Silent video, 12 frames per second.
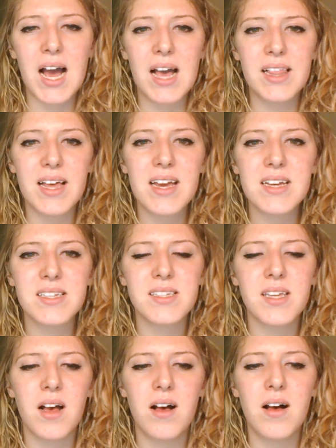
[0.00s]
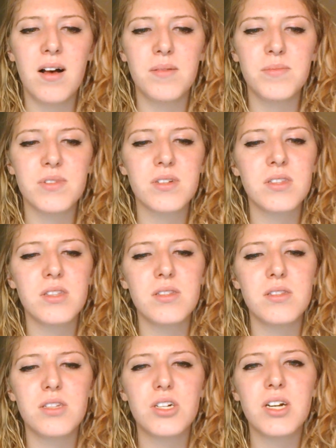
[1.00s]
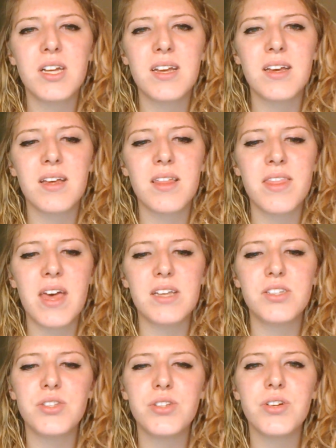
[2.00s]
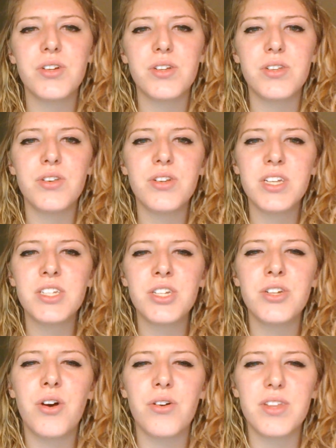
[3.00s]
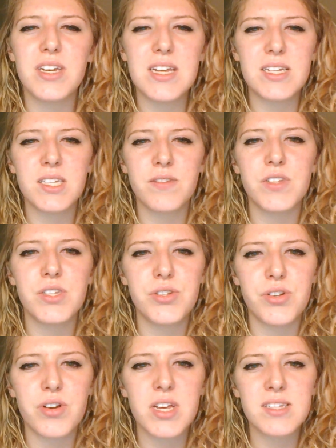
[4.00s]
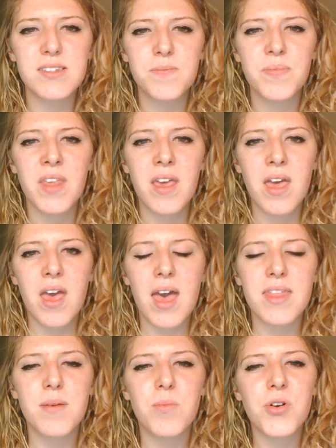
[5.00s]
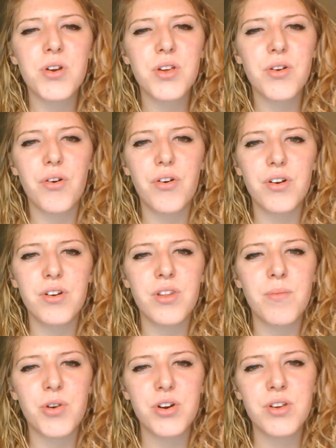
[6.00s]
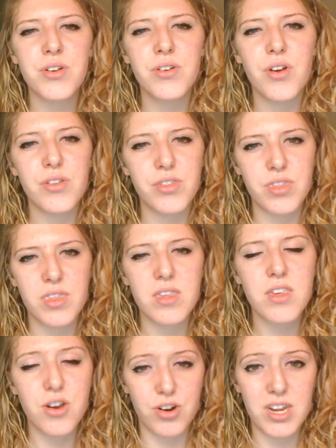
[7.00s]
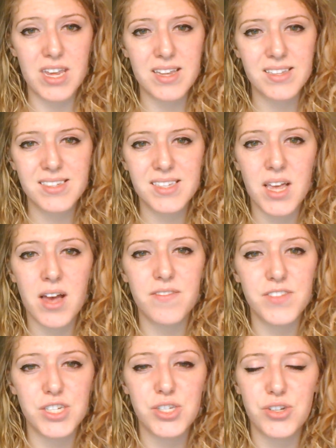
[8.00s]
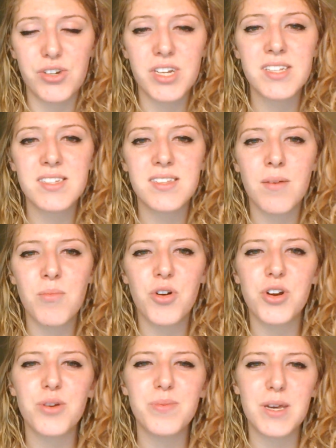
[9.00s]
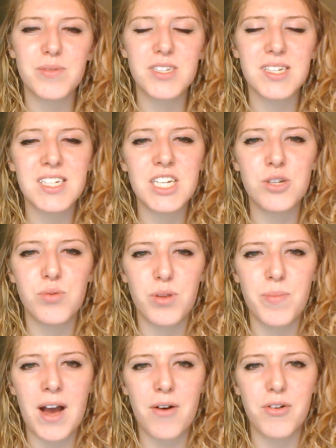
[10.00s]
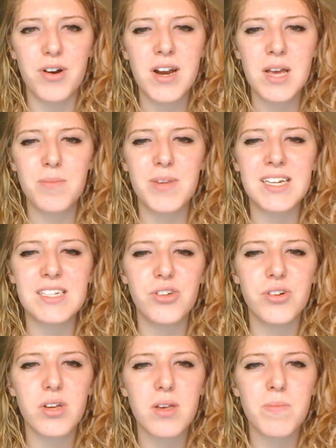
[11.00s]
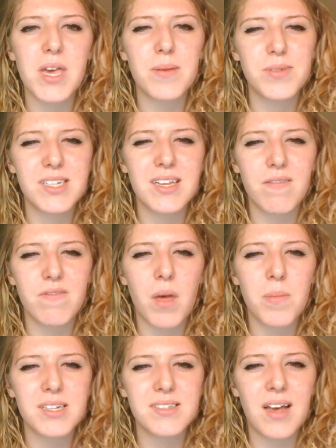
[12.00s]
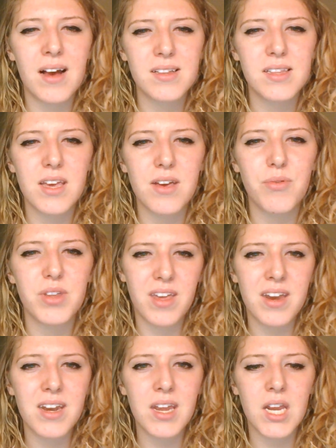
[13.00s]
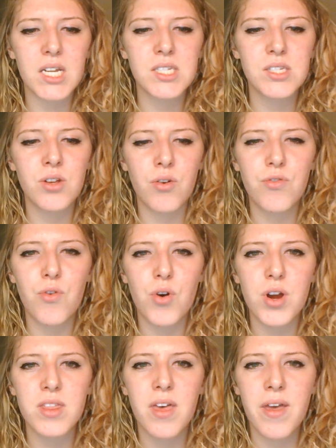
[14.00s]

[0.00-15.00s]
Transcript: I liked learning that you need to know the needs of the students. And the more you know your needs of the students, the more you'll be able to teach with power, because you'll be able to give them exactly what they need and so forth.